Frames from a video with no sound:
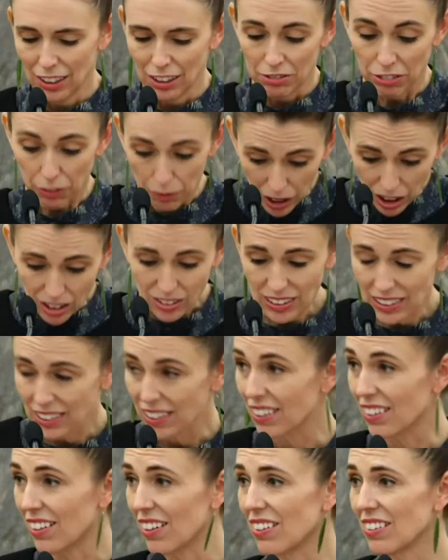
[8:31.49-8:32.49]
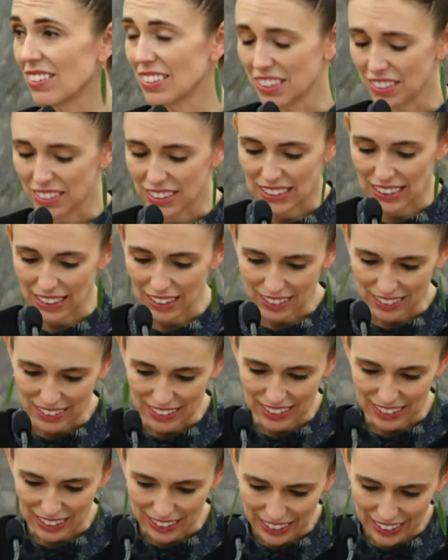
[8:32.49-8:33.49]
from Aotearoa New
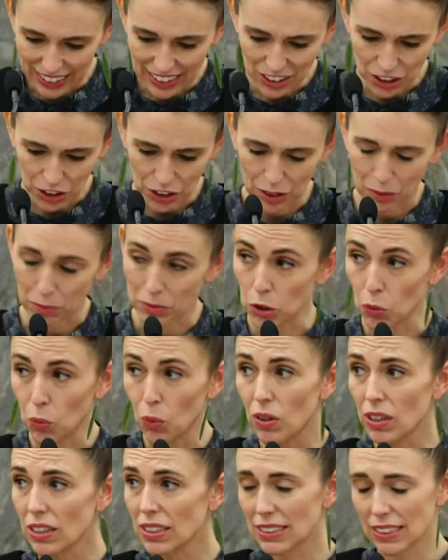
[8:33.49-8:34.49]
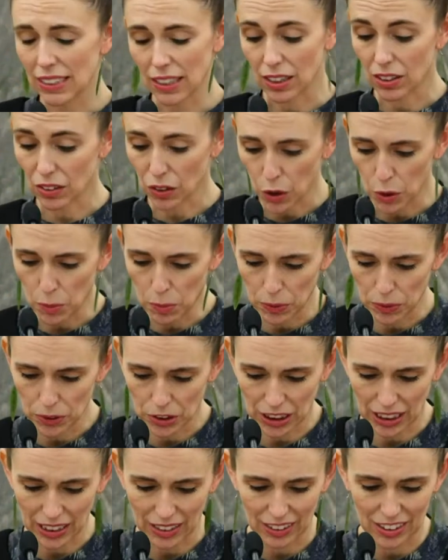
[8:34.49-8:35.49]
Zealand leadership to what is a global
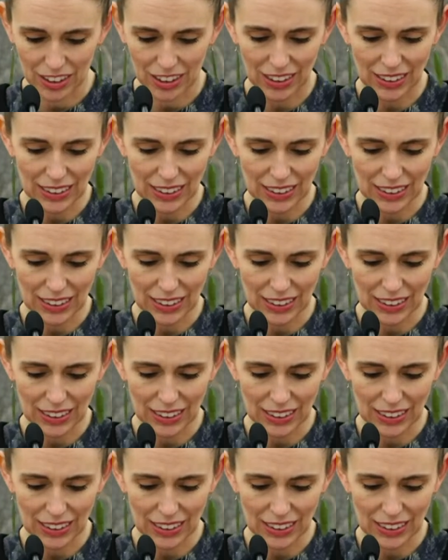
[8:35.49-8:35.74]
challenge,